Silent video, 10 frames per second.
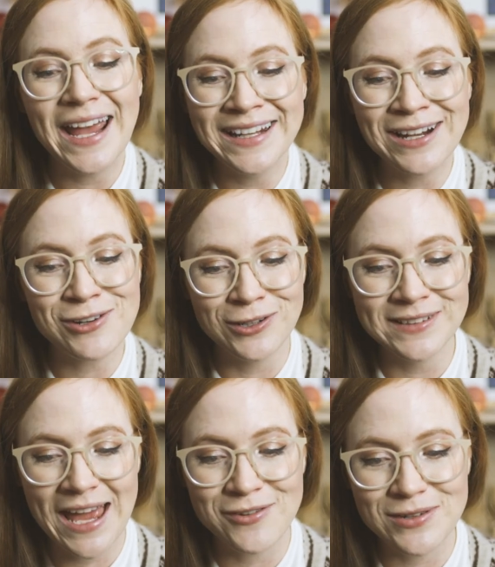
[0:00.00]
in our
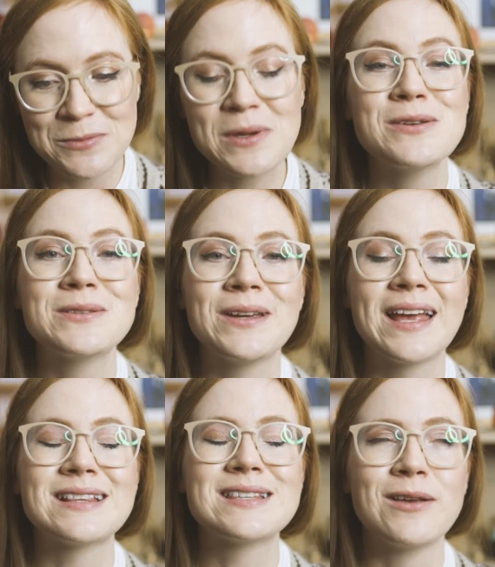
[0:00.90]
old address, we used to
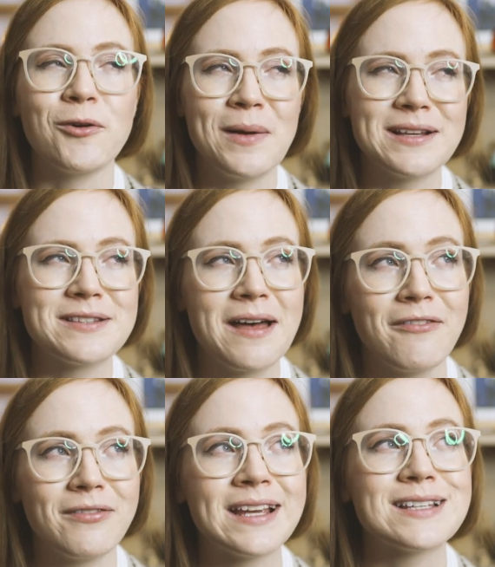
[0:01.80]
get so much
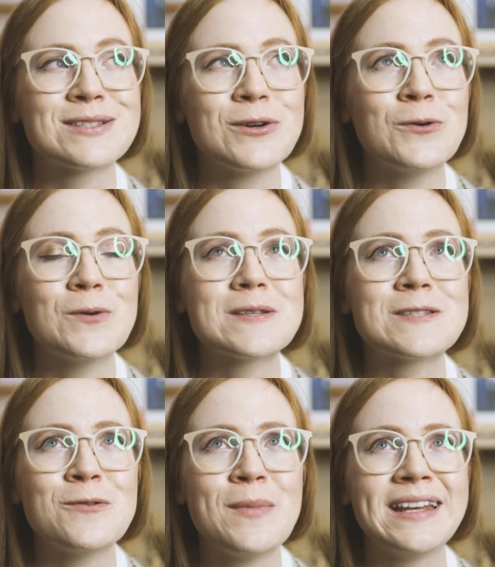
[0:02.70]
stuff, like so
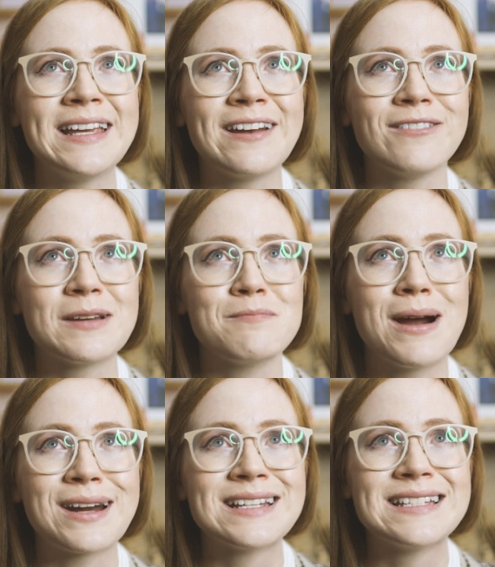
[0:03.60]
many kind of like
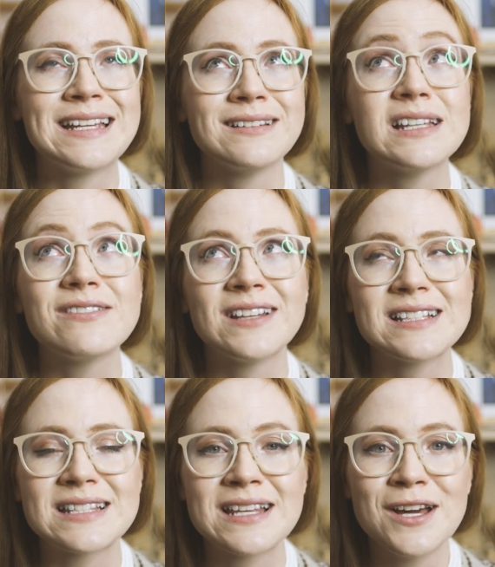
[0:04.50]
marketing
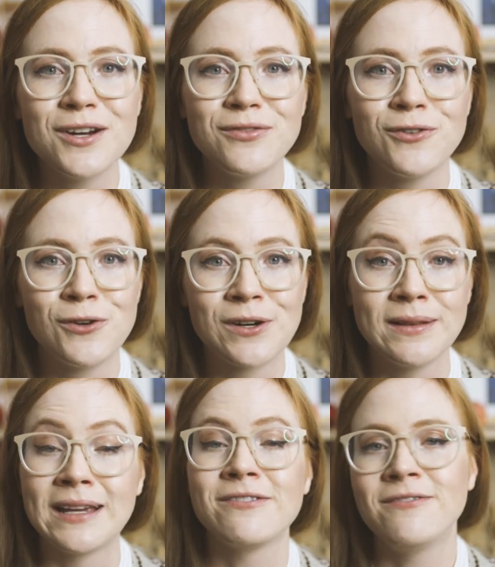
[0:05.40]
leaflets
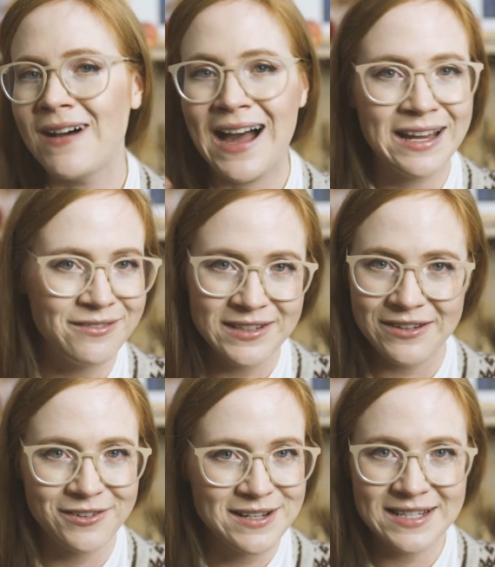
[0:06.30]
for like 5
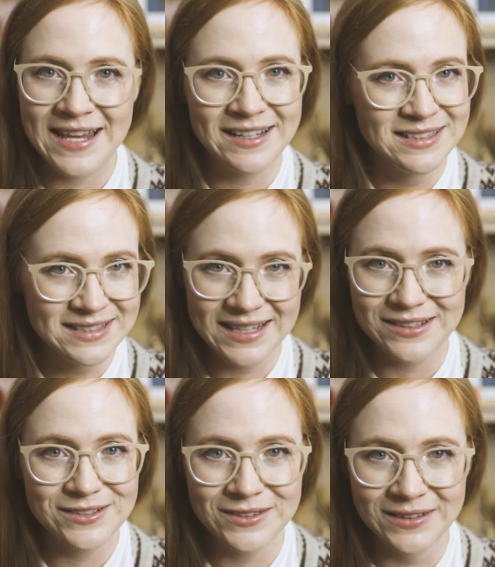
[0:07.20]
different tenants
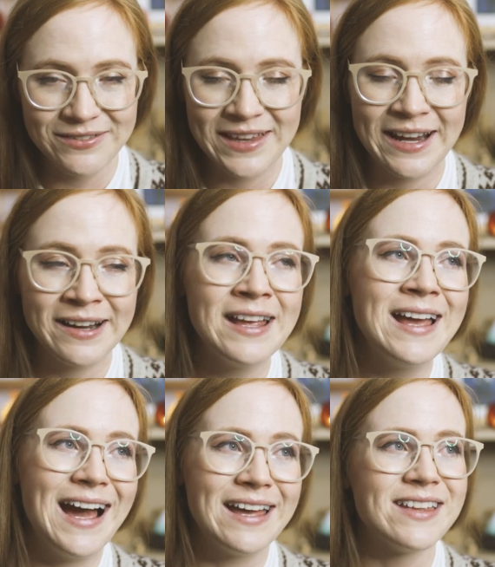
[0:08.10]
that used to live there.
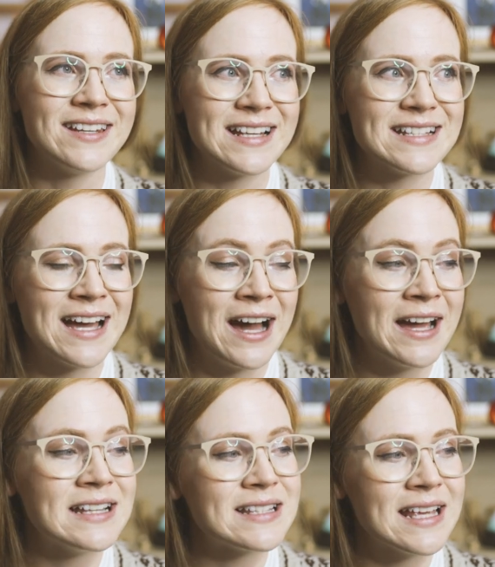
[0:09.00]
I think that
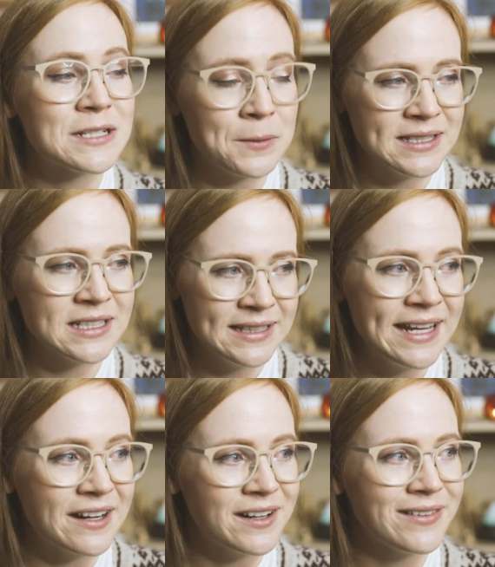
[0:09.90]
it's quite
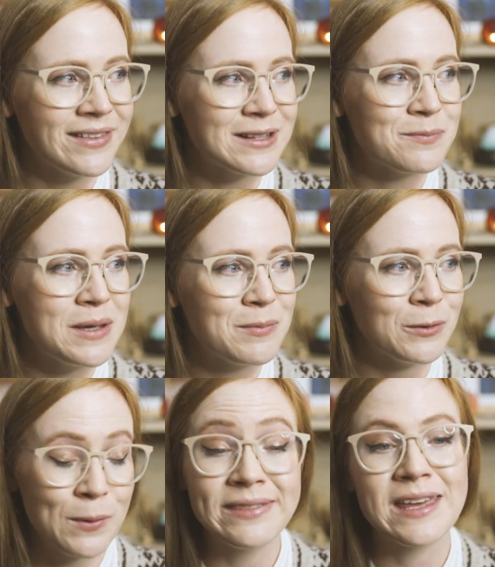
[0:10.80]
clear that
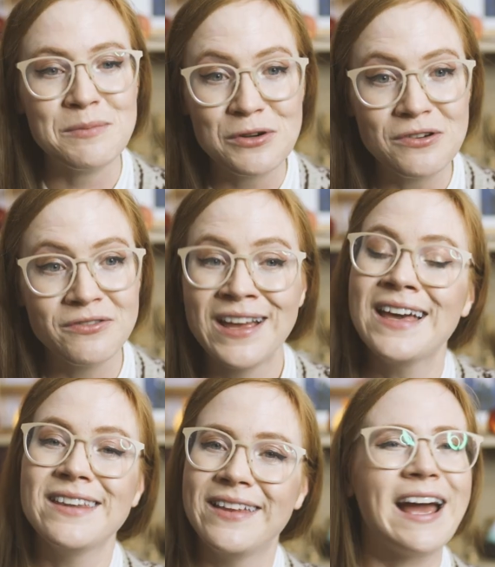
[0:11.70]
people, when they move,
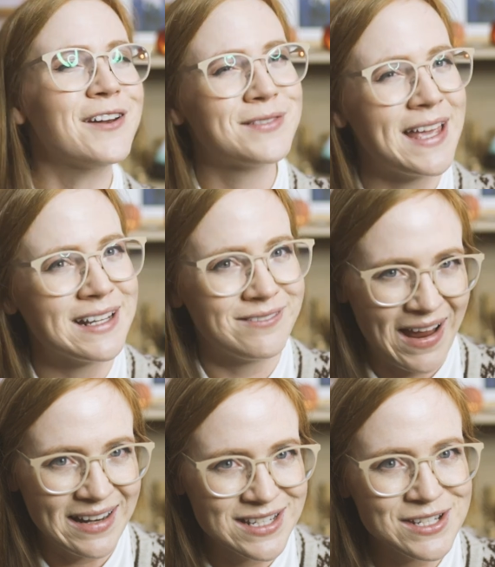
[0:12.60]
they kind of take
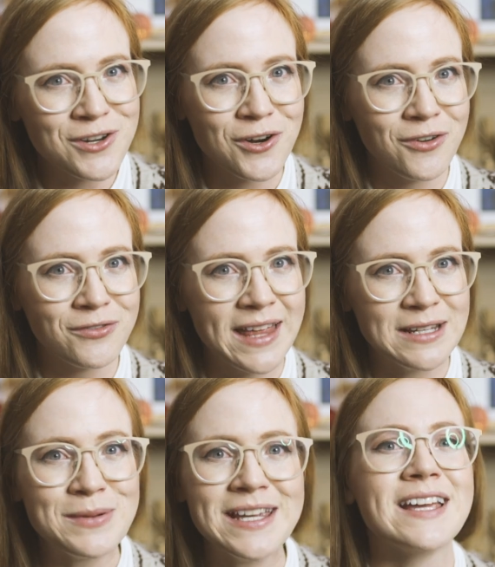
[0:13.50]
advantage of
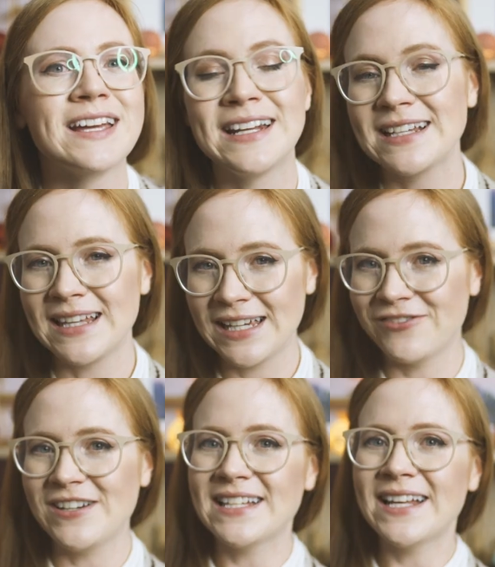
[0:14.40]
that being a nice
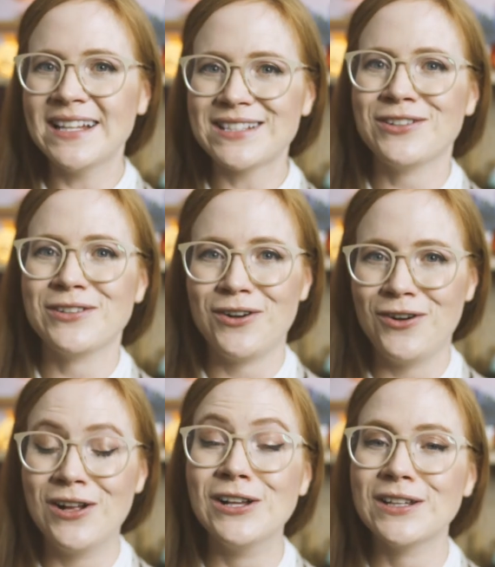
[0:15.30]
like reset on
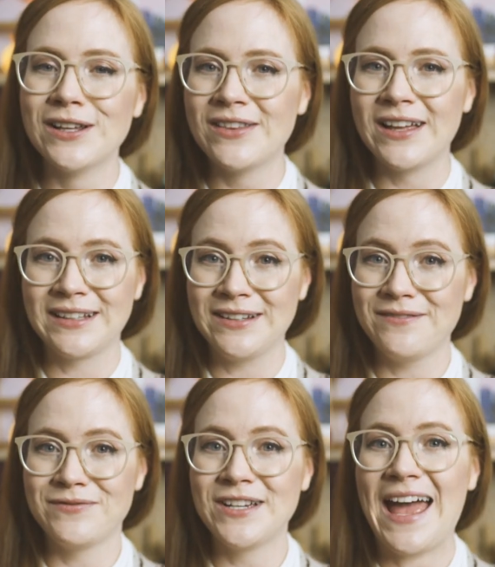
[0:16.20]
all
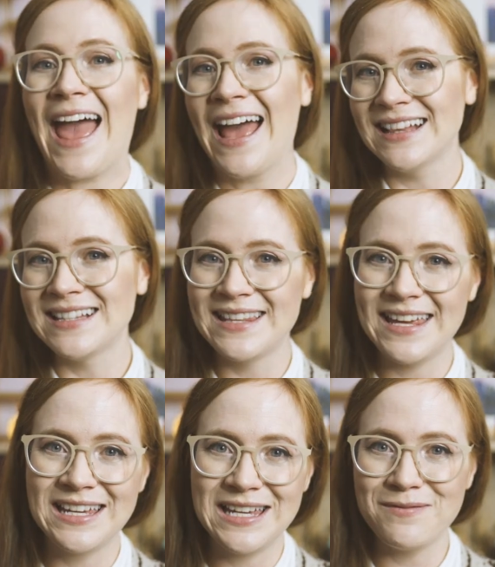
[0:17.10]
the ads
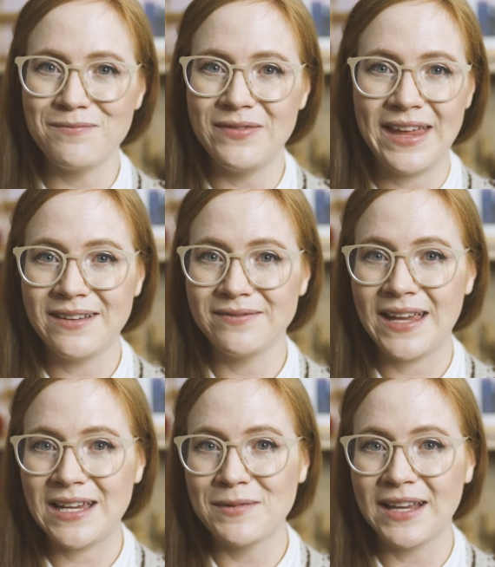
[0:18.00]
they keep
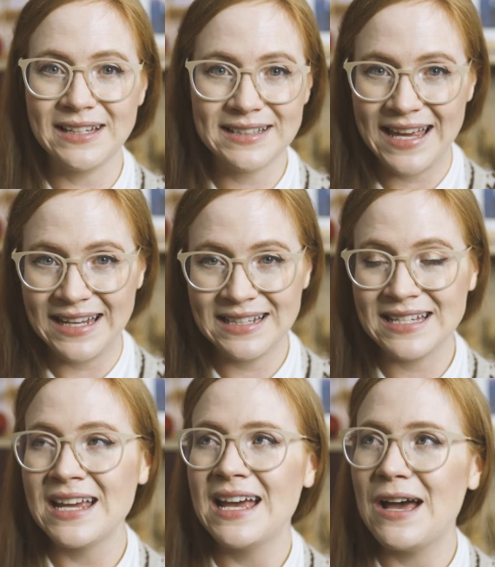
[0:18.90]
getting sent.